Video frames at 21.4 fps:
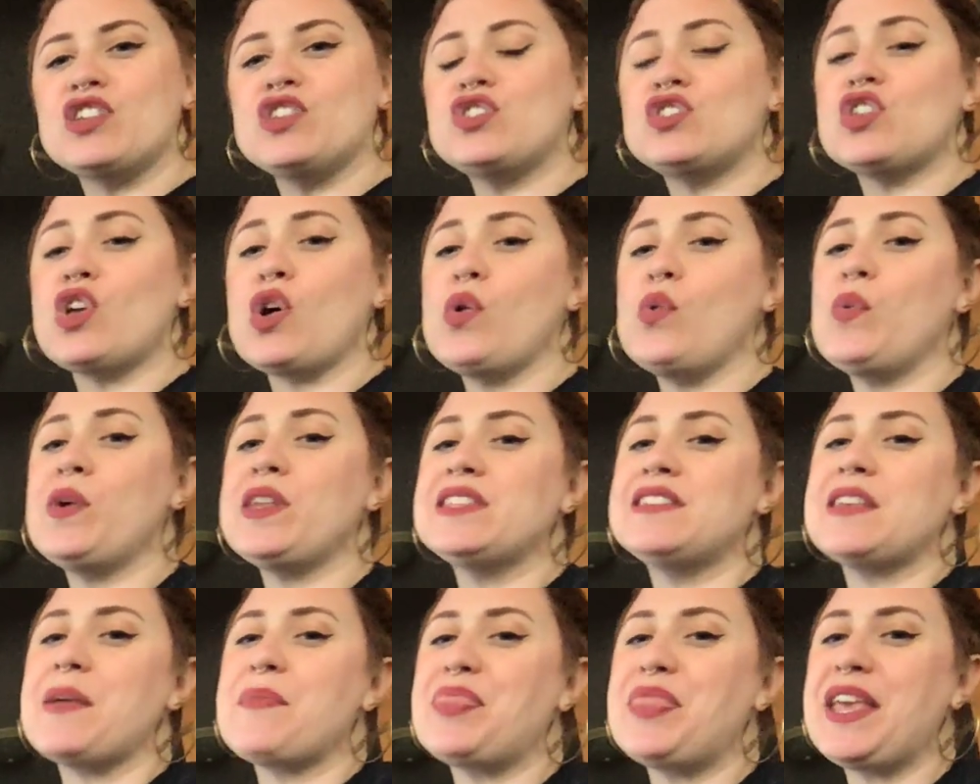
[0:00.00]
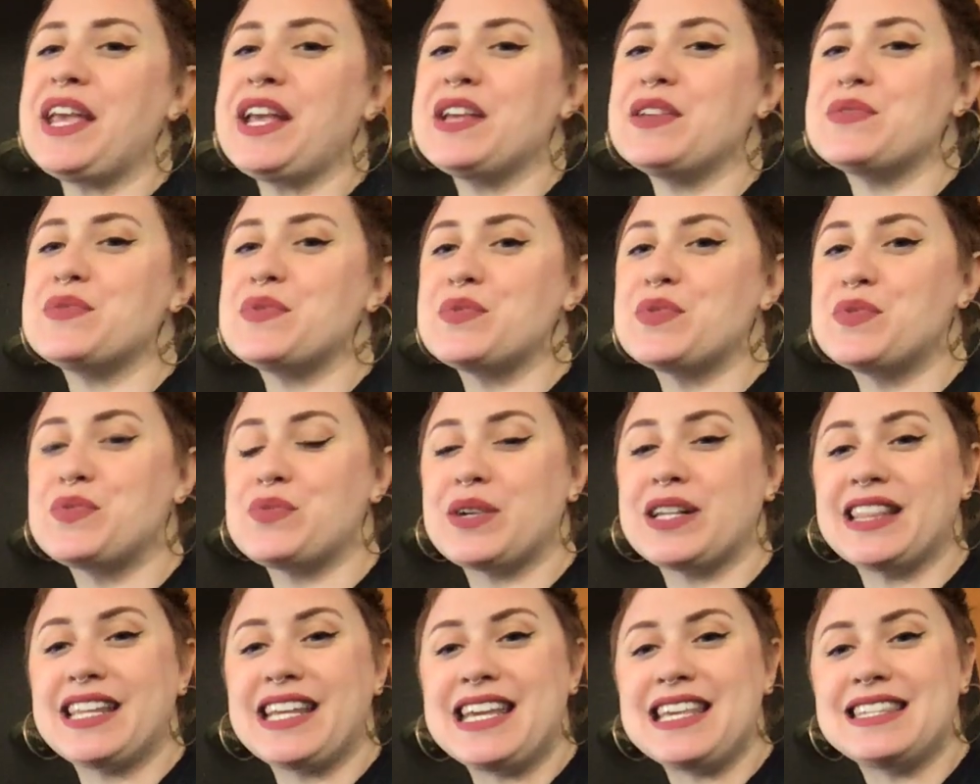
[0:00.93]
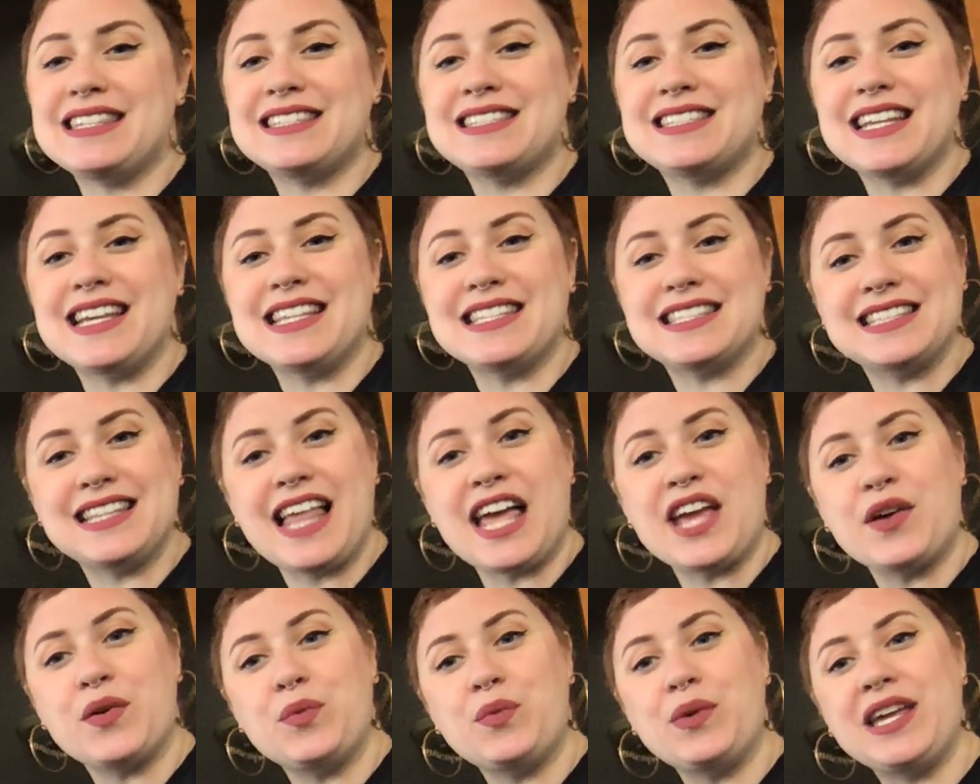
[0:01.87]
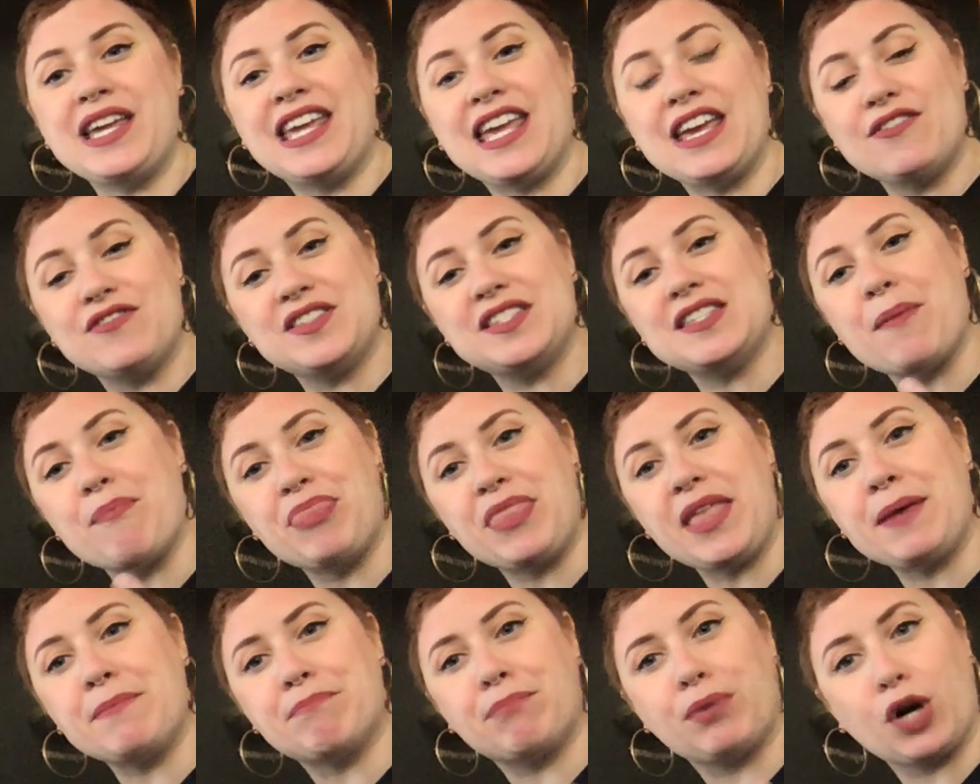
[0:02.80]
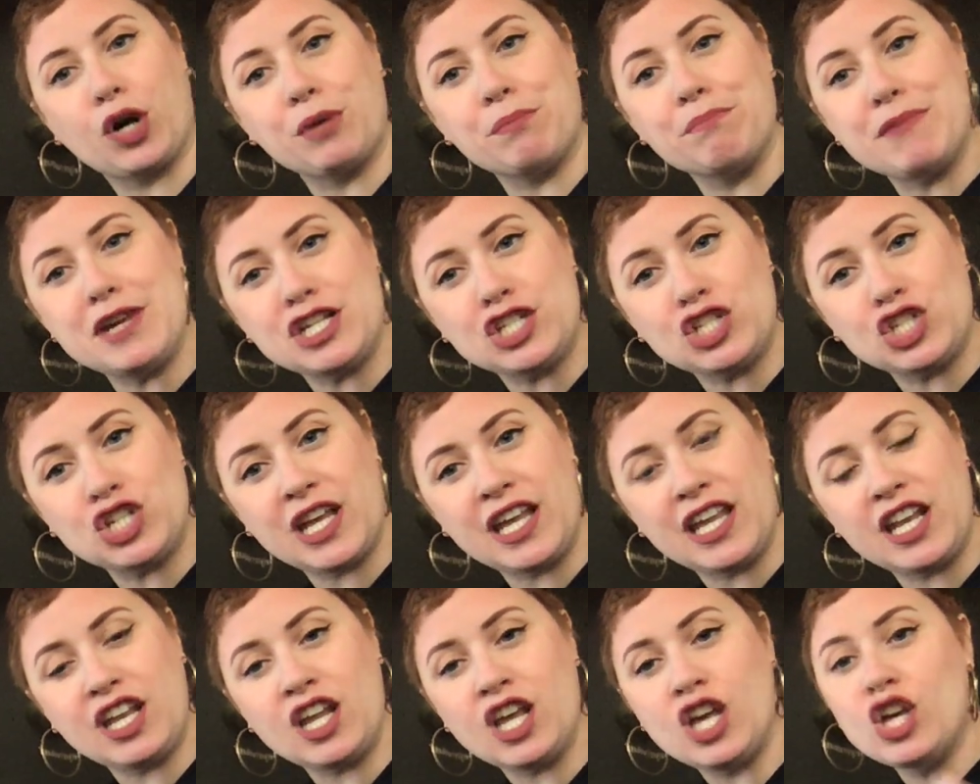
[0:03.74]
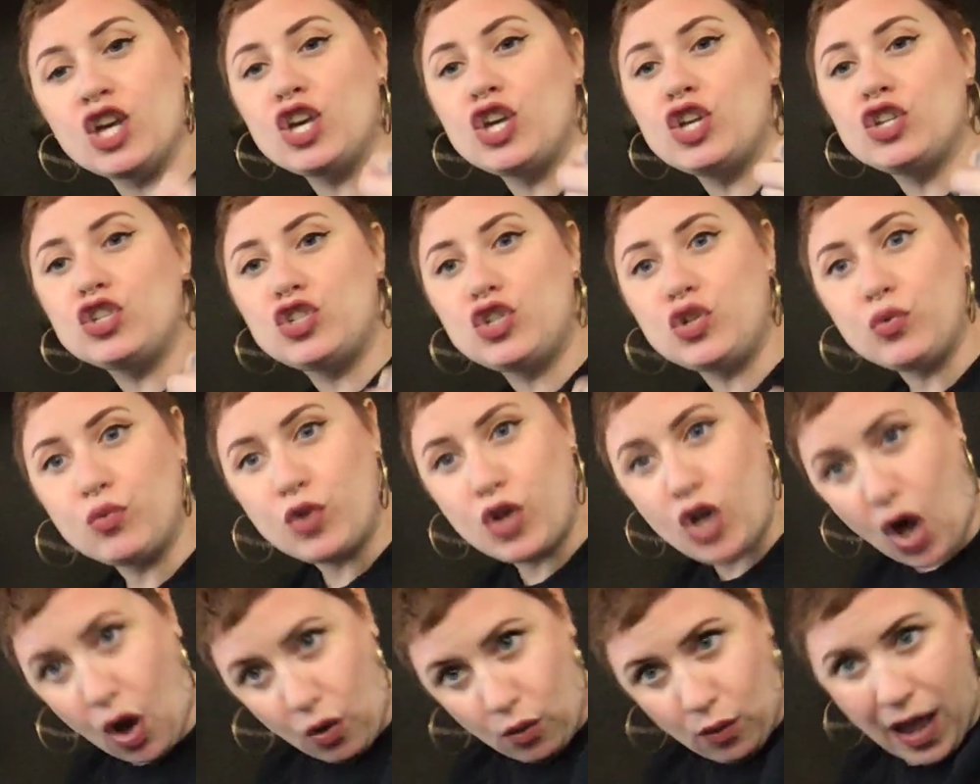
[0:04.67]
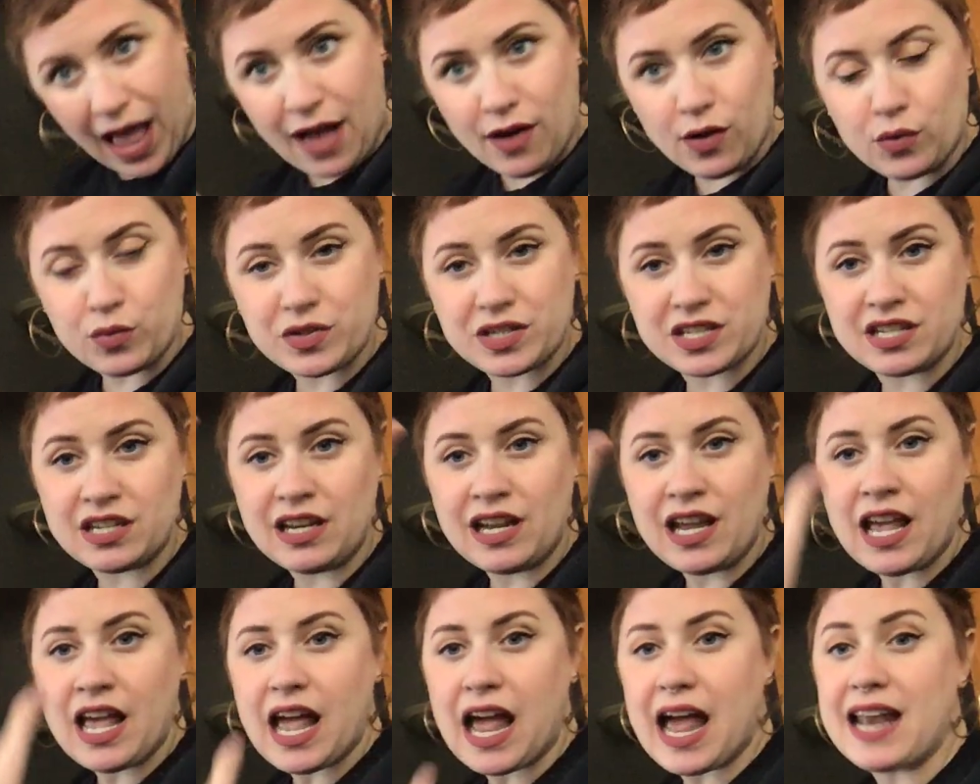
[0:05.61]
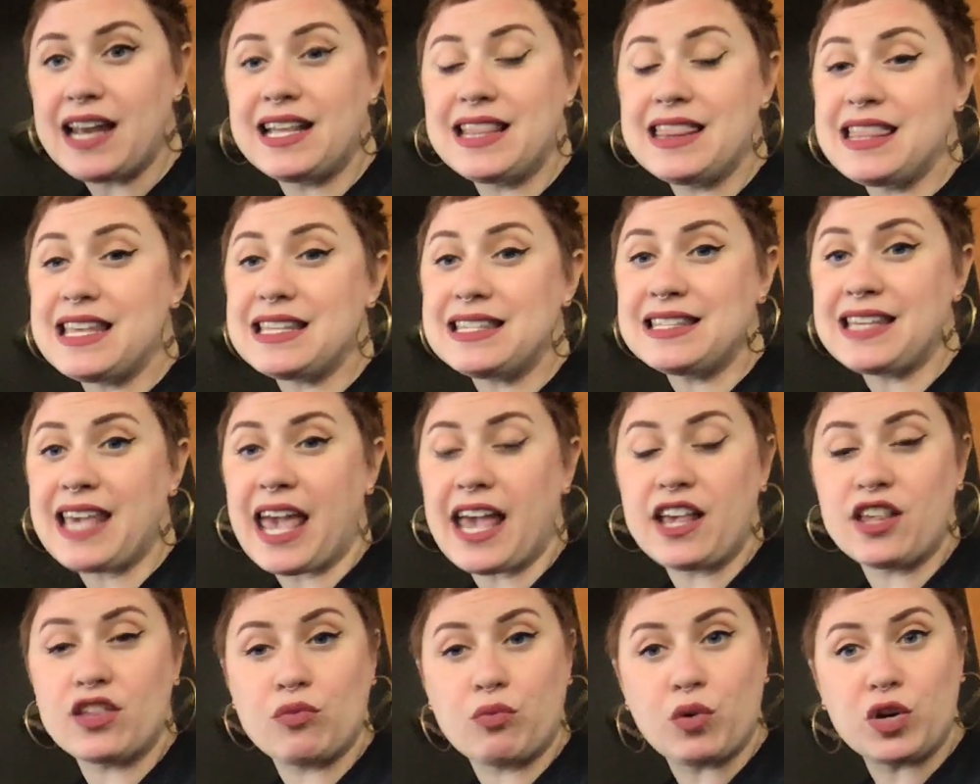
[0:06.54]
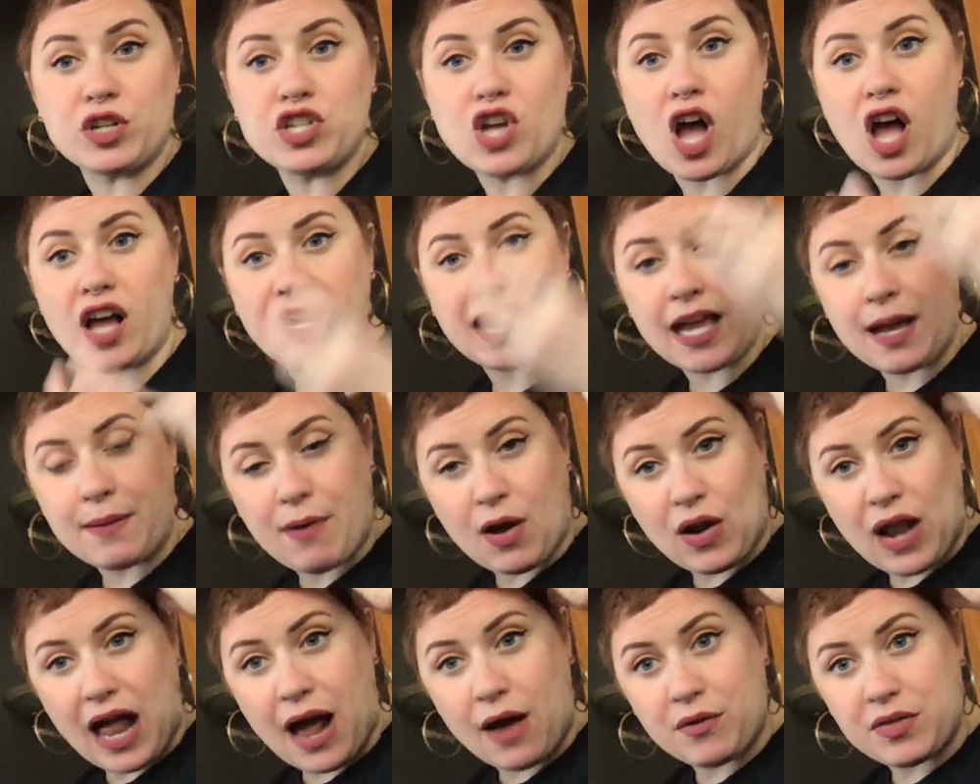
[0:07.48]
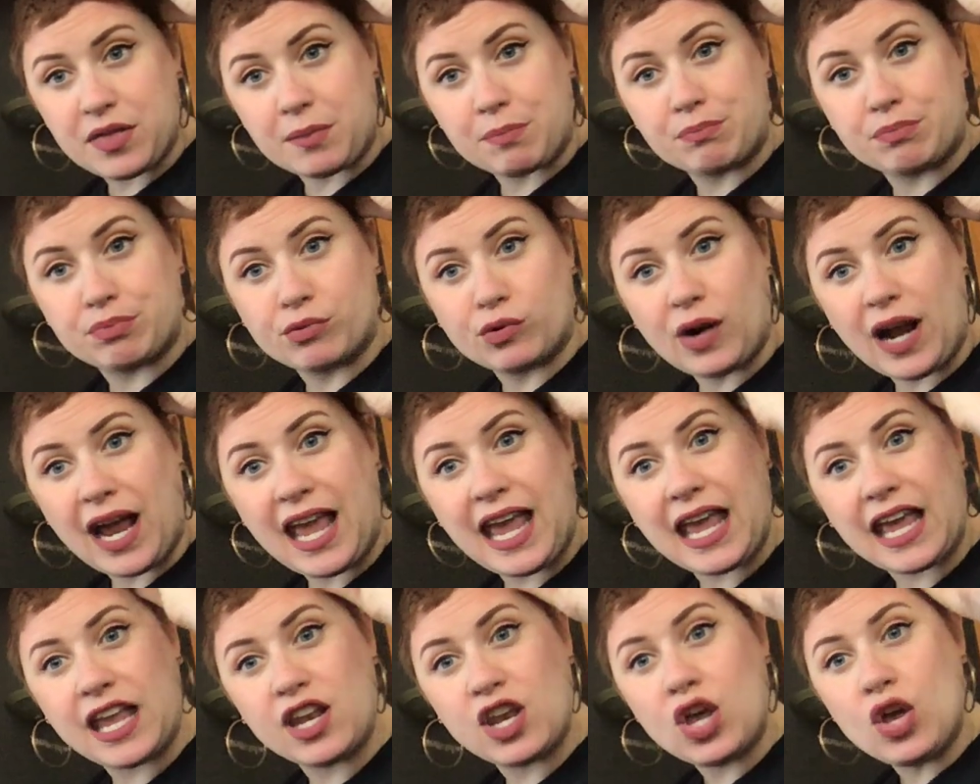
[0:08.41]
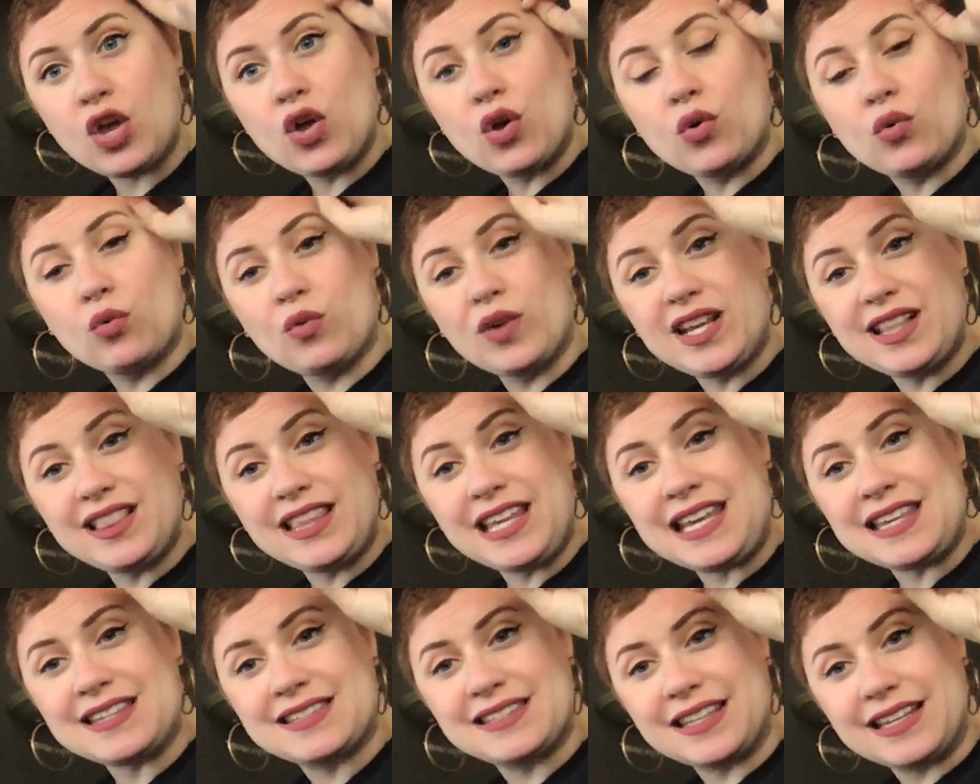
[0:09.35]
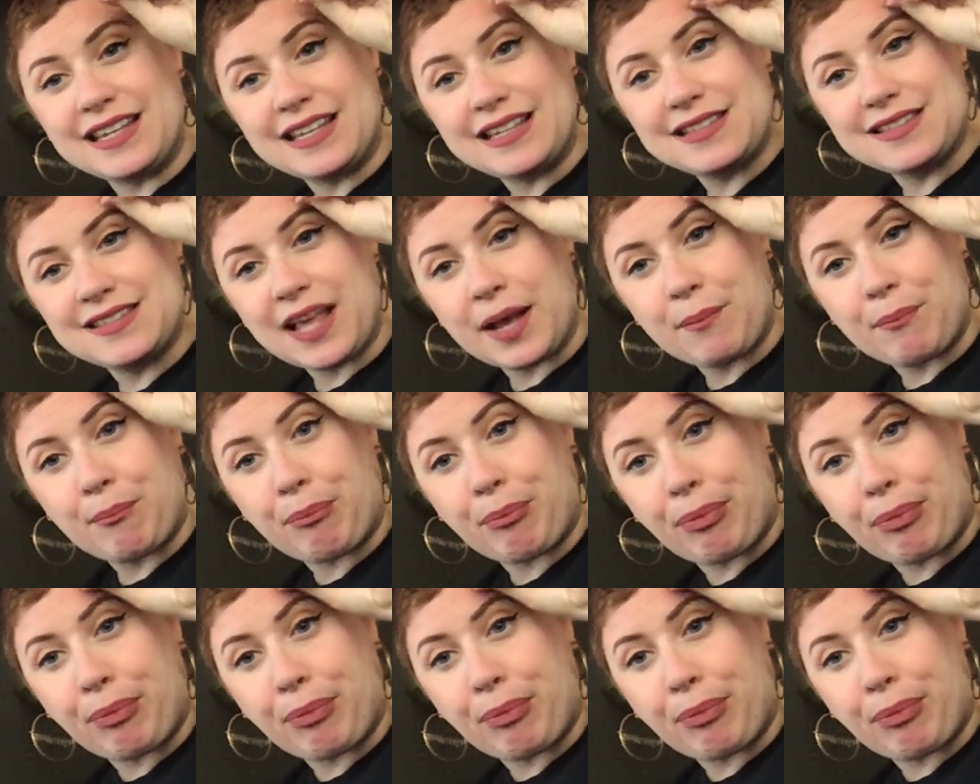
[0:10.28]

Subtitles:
So when something is released, it's like we give something permission to go out. And in this case, we're talking about how the brain releases like